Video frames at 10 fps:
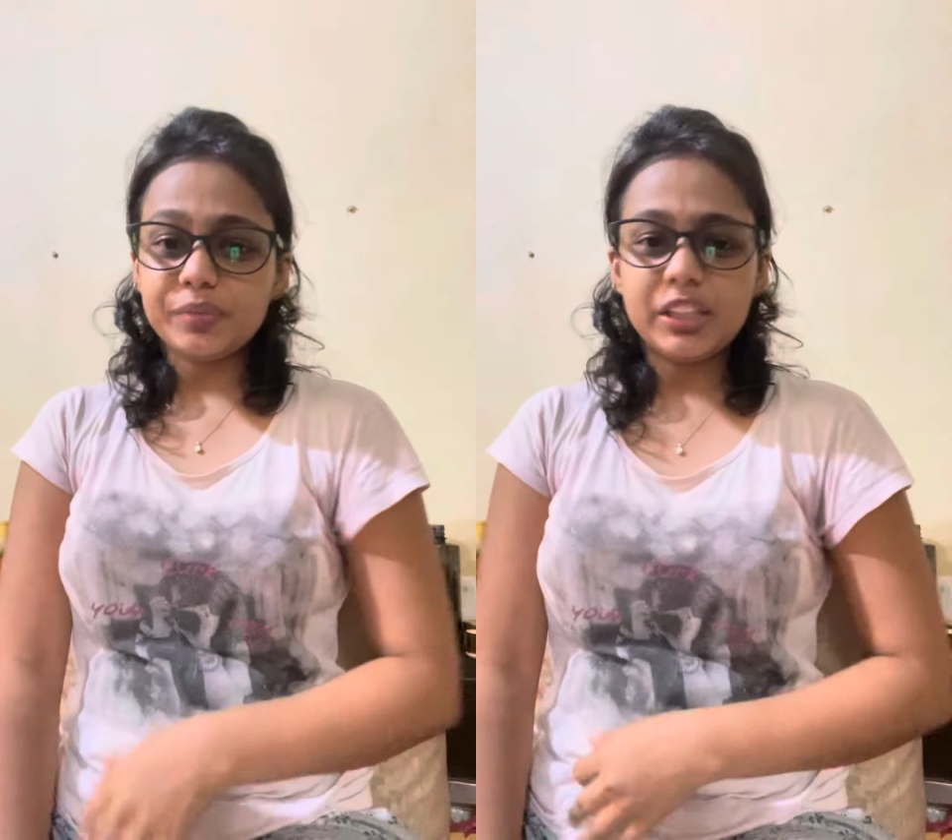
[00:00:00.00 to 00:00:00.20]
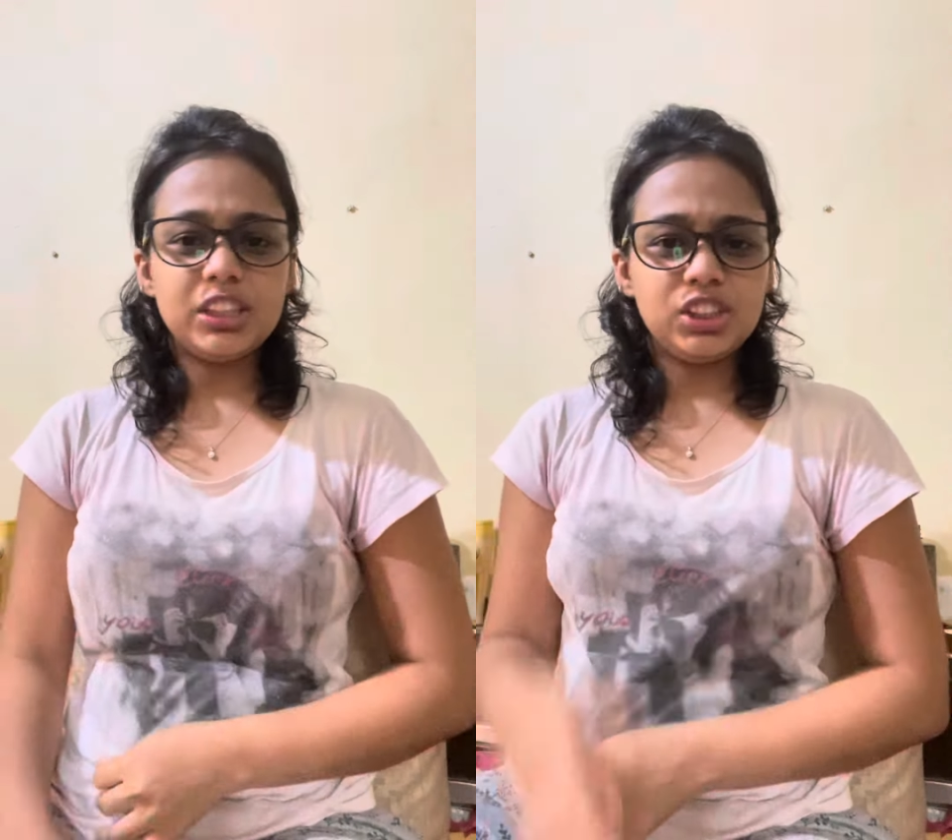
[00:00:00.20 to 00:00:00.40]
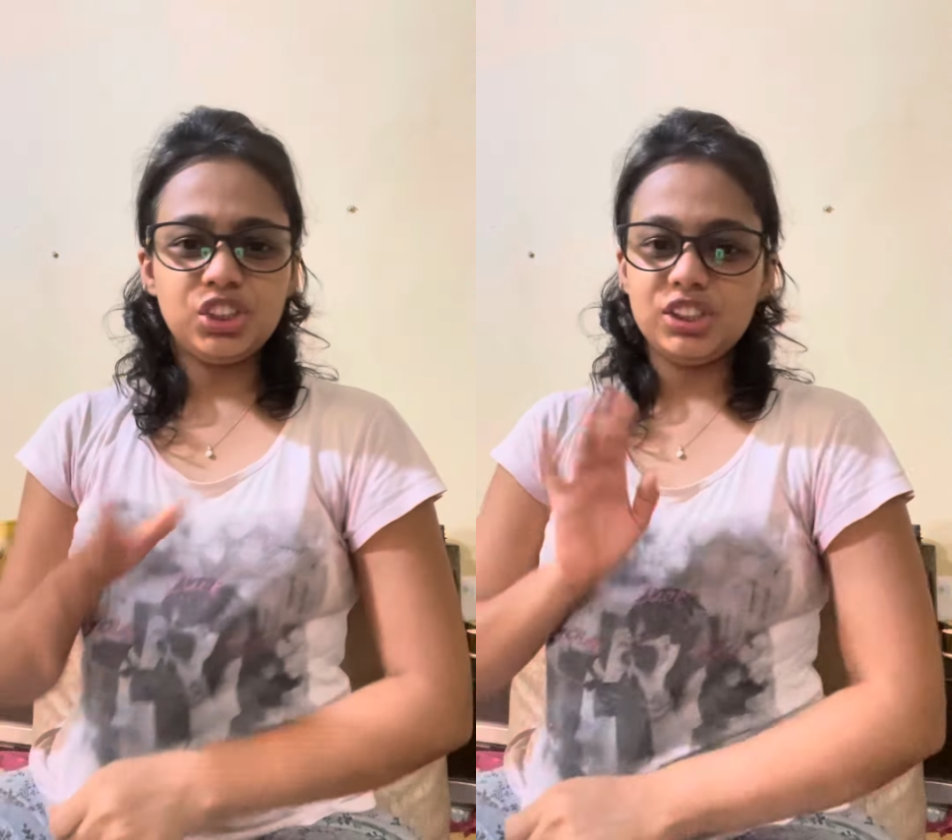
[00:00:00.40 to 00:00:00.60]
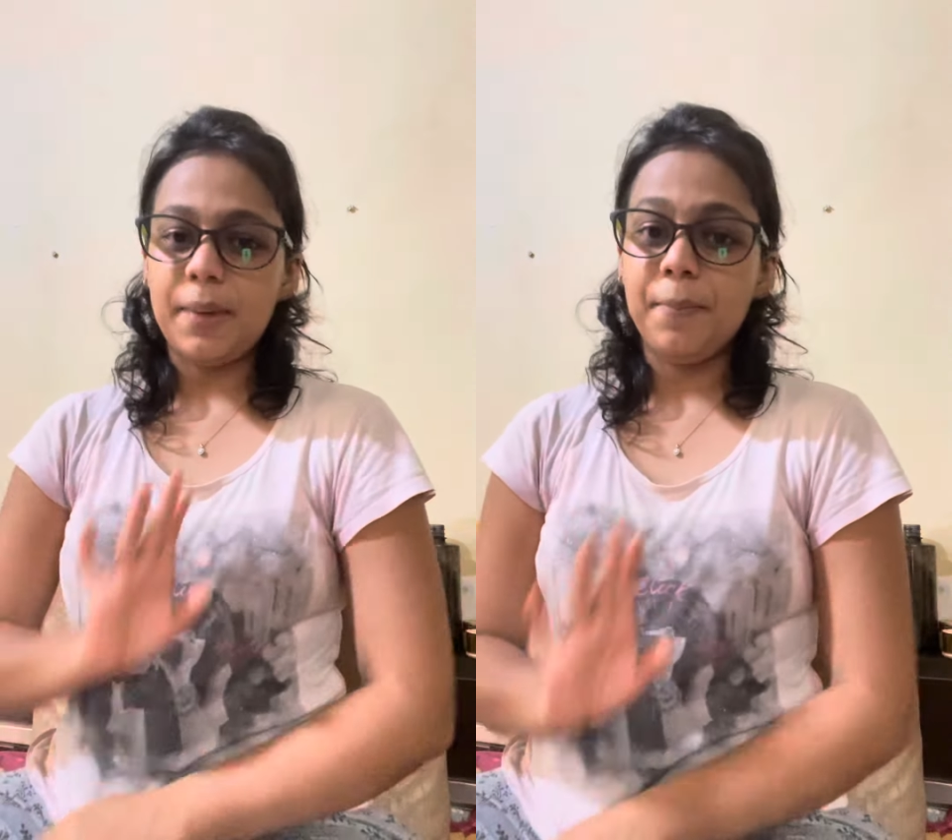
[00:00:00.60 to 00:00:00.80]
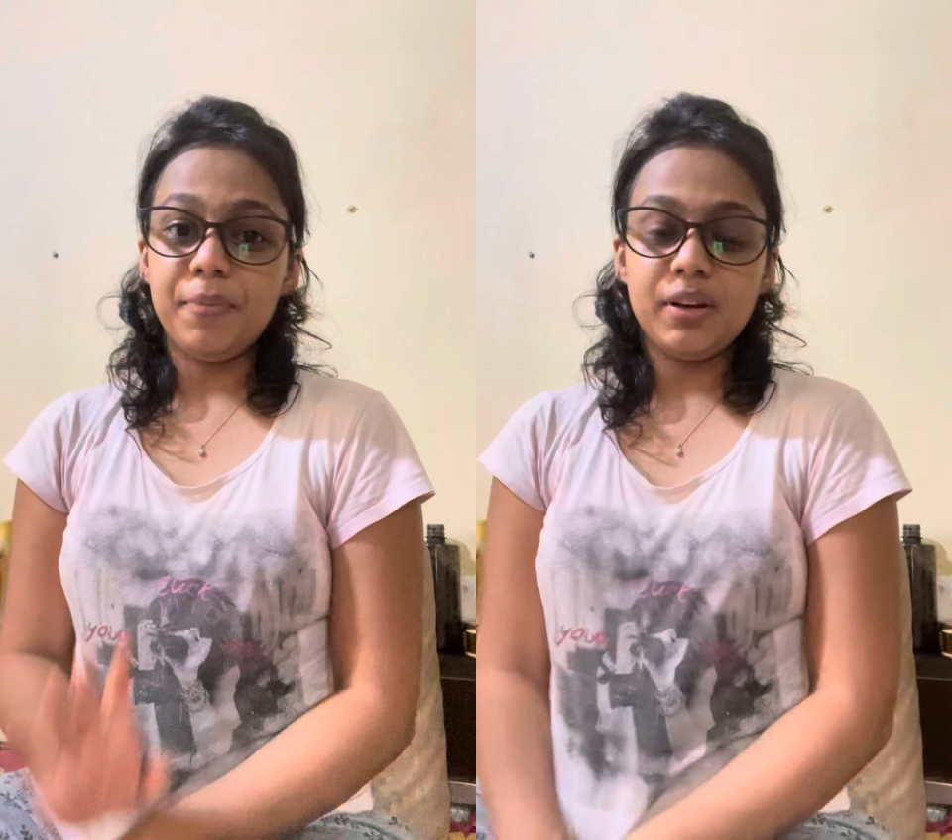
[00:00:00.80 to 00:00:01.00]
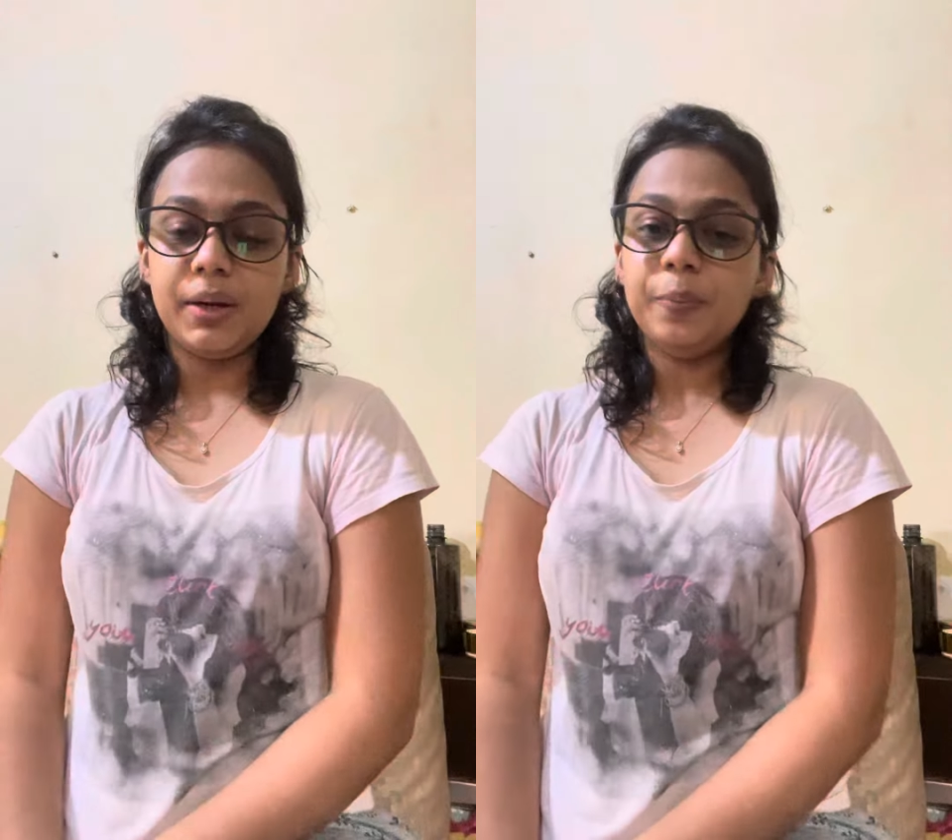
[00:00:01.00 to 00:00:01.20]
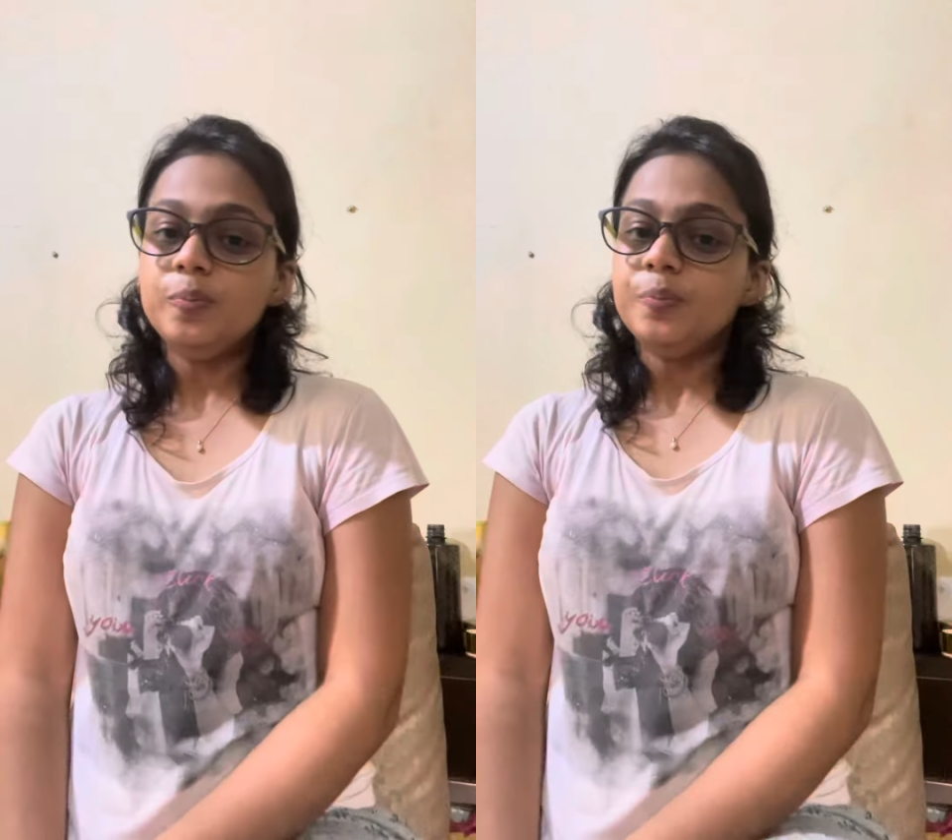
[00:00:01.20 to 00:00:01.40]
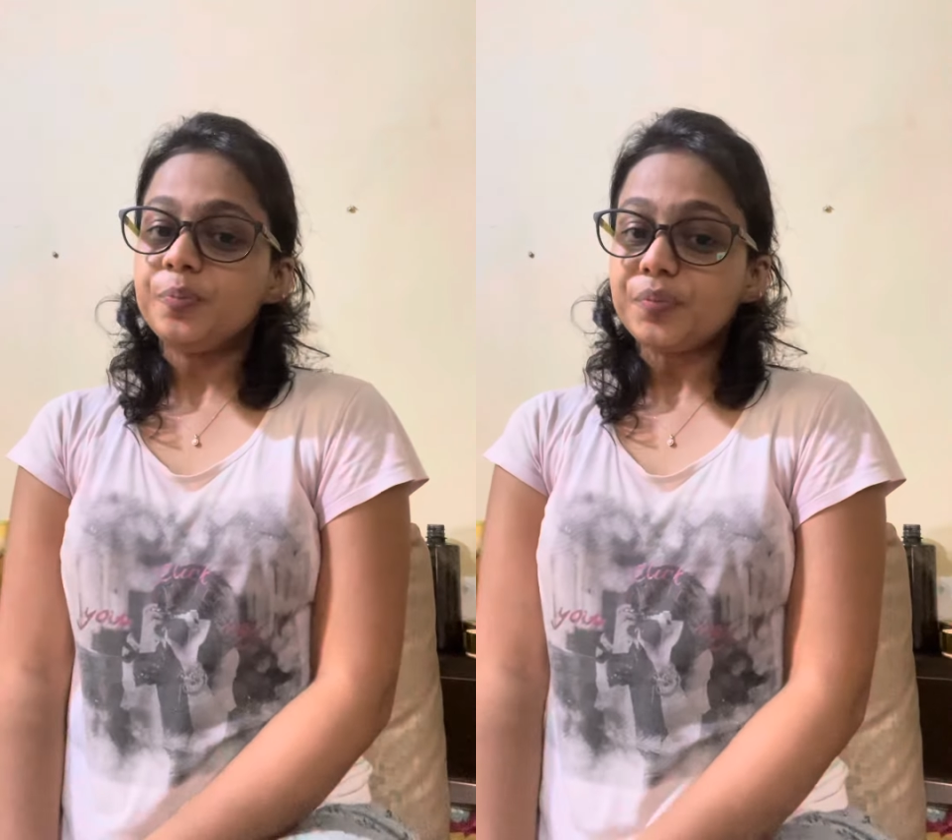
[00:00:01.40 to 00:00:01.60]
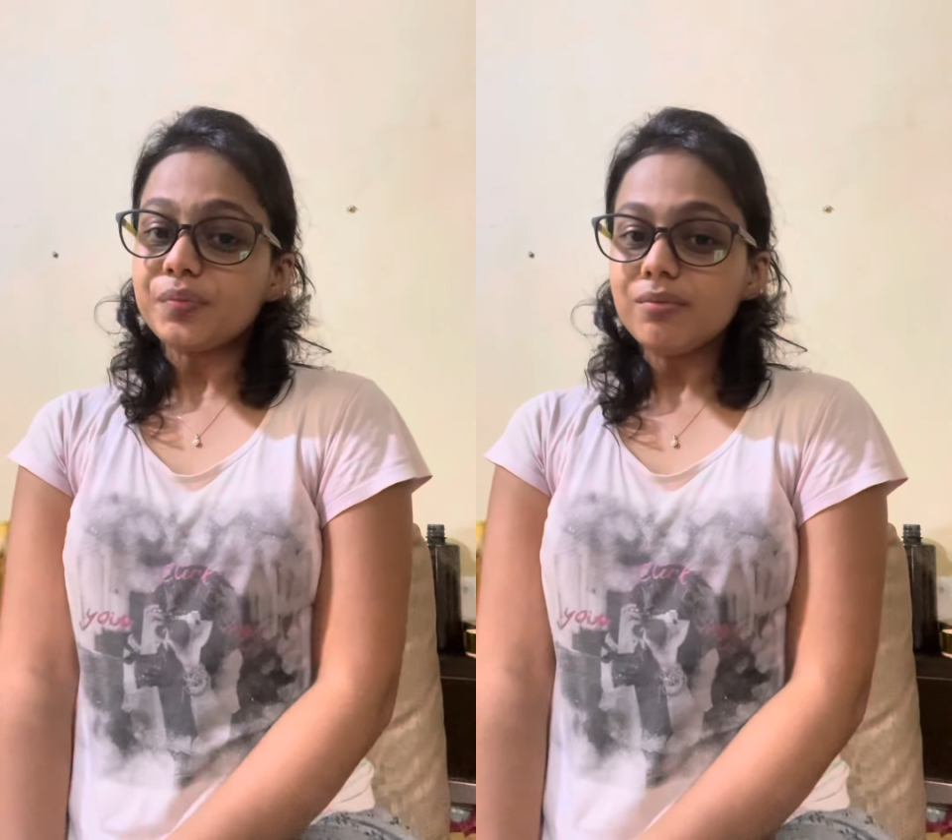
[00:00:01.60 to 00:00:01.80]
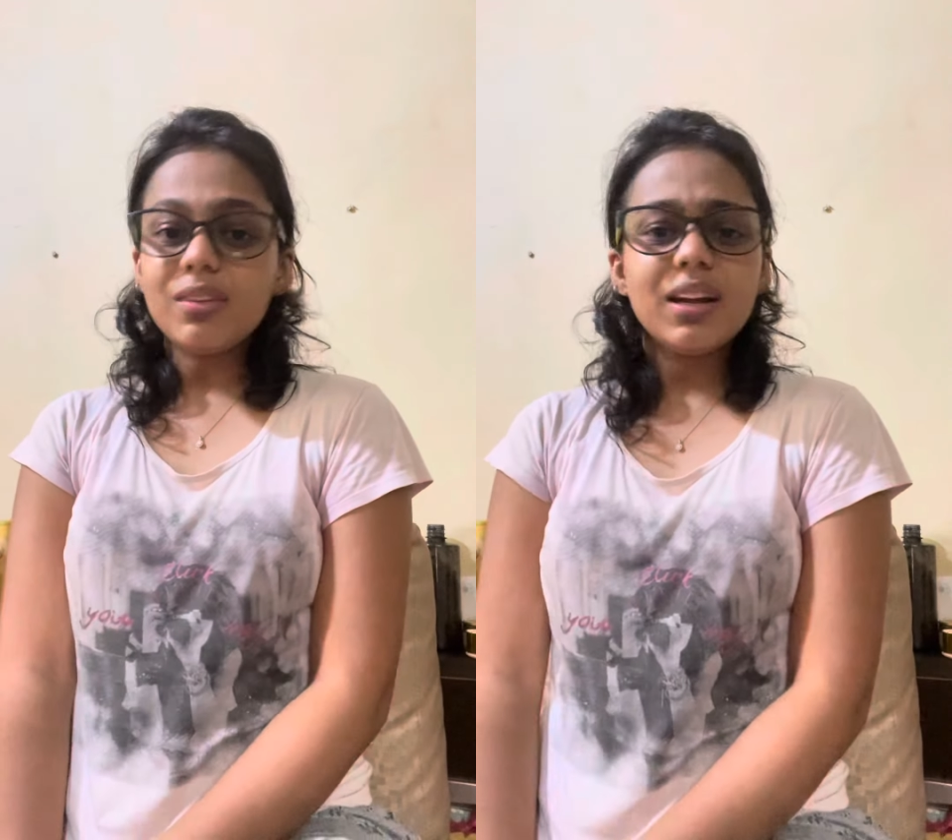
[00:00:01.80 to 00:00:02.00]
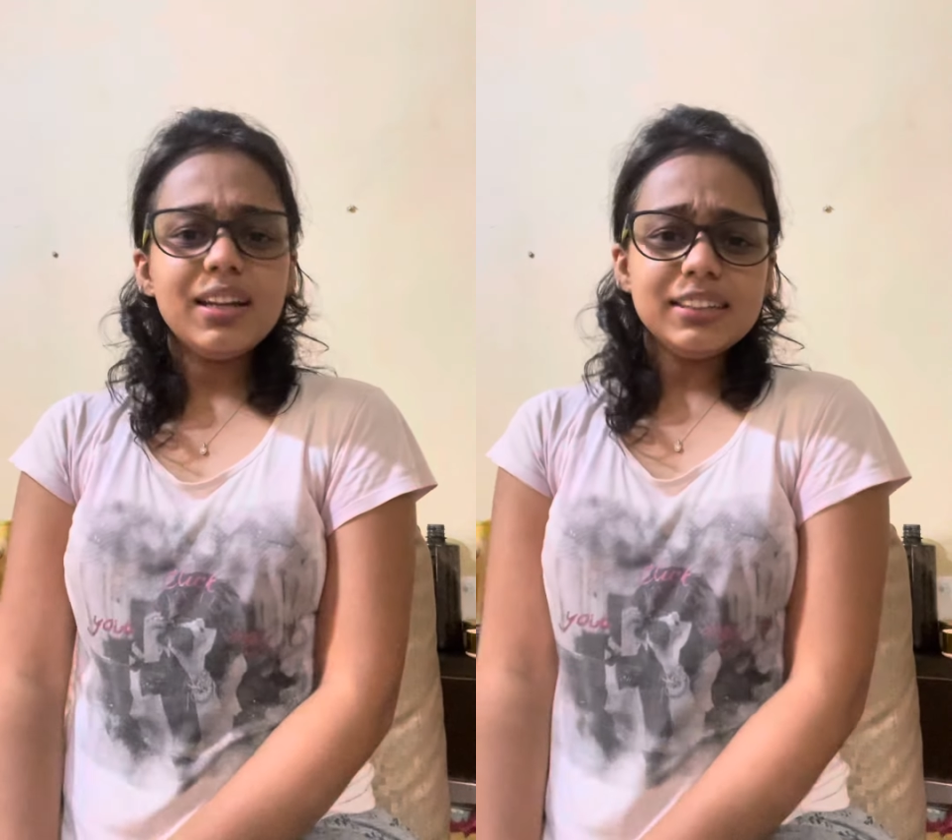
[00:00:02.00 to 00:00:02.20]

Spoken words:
It's just temporary. And